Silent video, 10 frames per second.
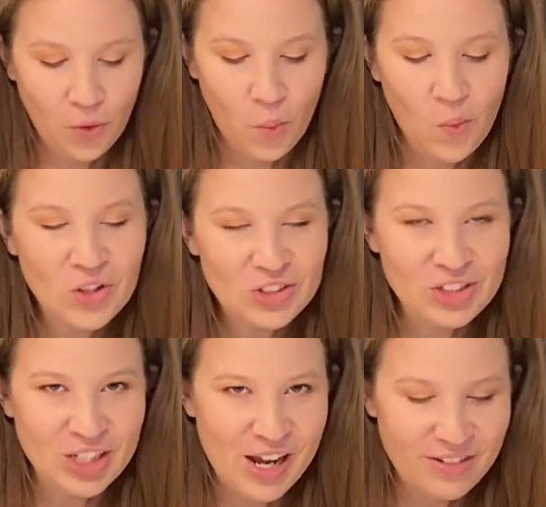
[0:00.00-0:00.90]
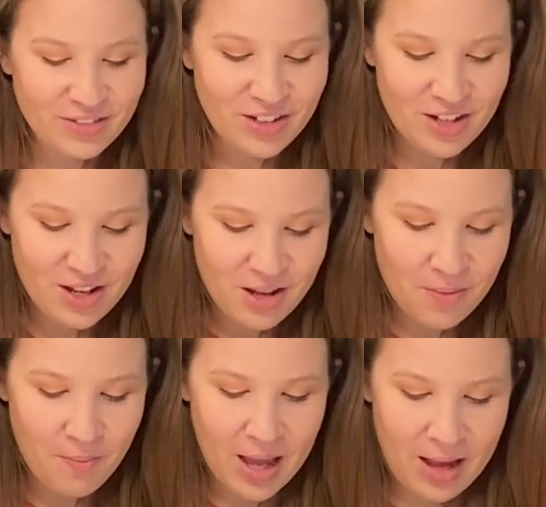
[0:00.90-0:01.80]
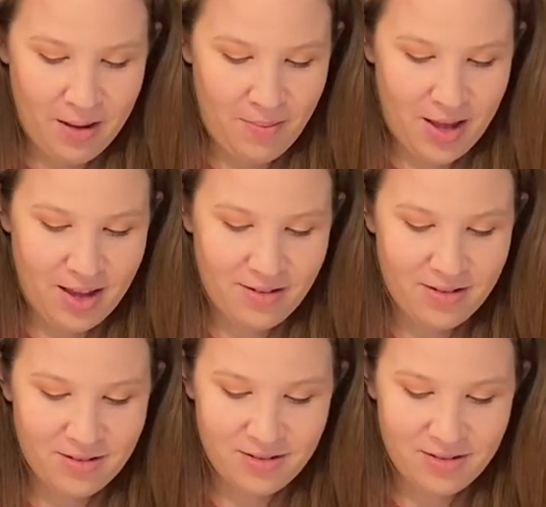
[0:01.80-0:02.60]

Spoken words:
we'll see, maybe.